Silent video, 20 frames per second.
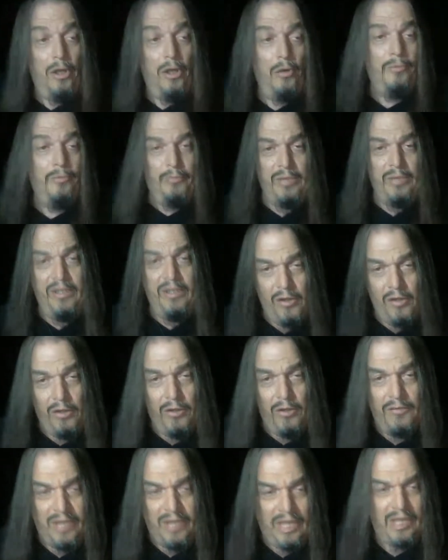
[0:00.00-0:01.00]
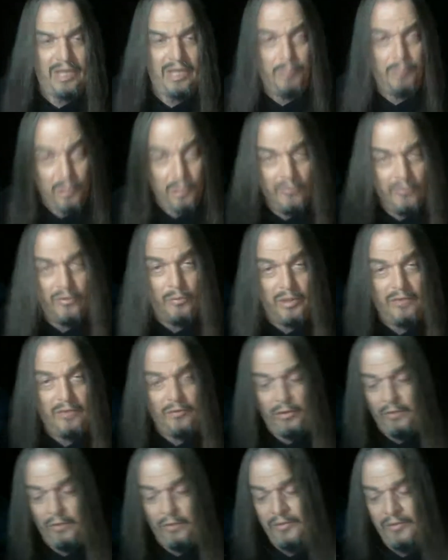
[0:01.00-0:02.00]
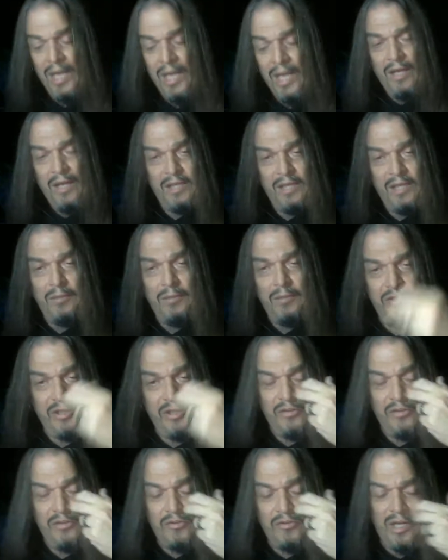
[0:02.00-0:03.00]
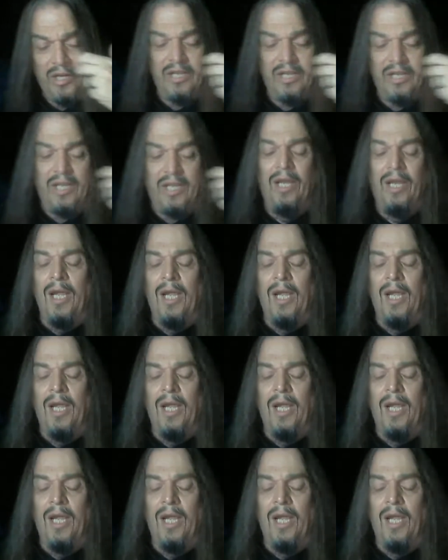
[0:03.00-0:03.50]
that we evolved, and I can prove that we evolved. Take my signature out of that.